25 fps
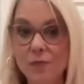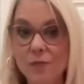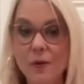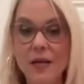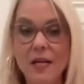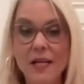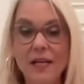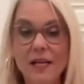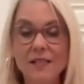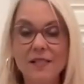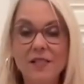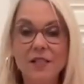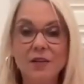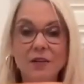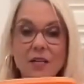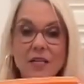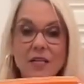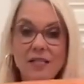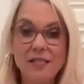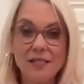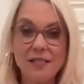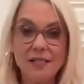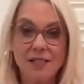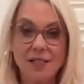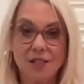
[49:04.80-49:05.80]
because they're
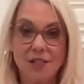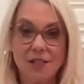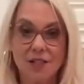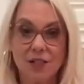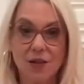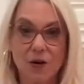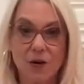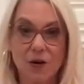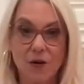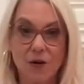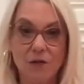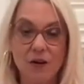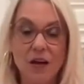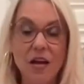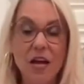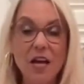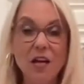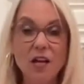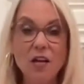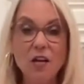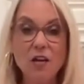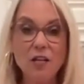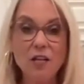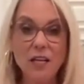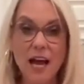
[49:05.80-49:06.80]
easy to serve.
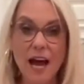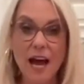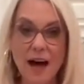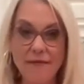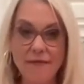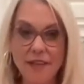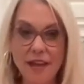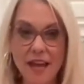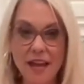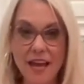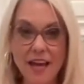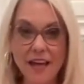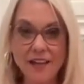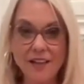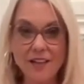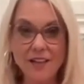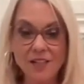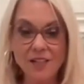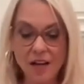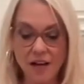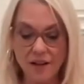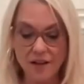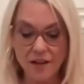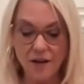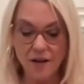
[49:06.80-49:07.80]
You can have the handles
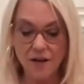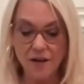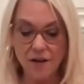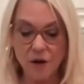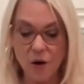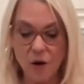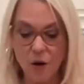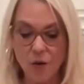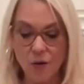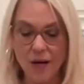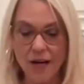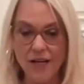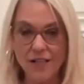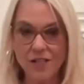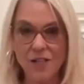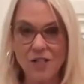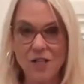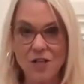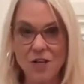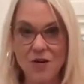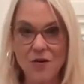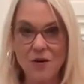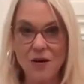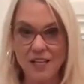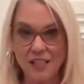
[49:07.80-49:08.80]
on there to hold on
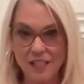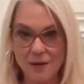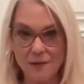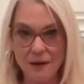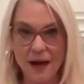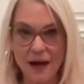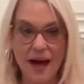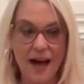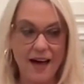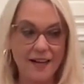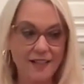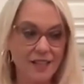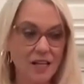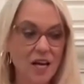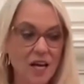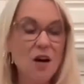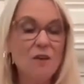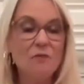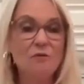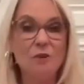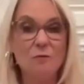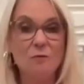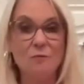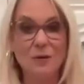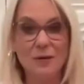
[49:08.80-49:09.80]
to and to pass
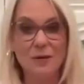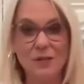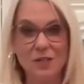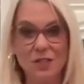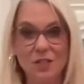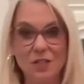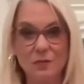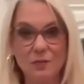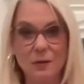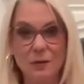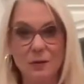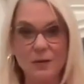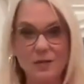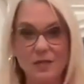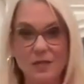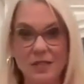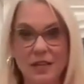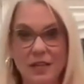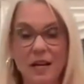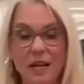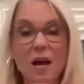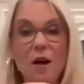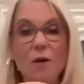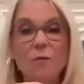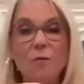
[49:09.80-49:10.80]
from person to person.
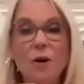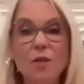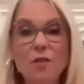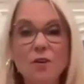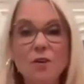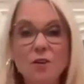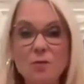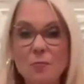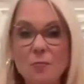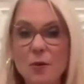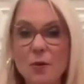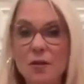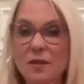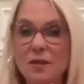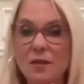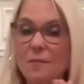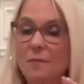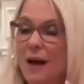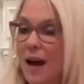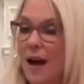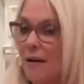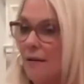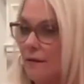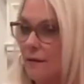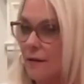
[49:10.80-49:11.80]
Whether you put the
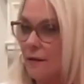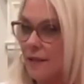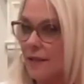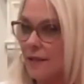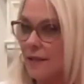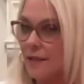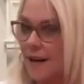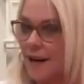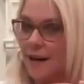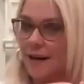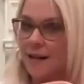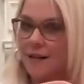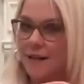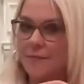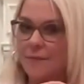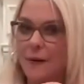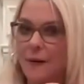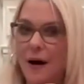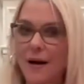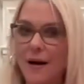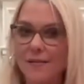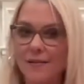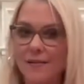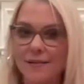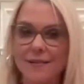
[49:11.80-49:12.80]
macaroni salad, the
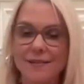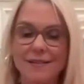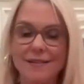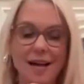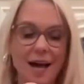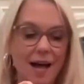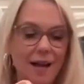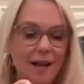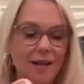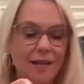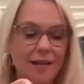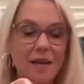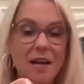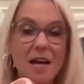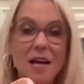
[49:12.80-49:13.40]
pasta salad,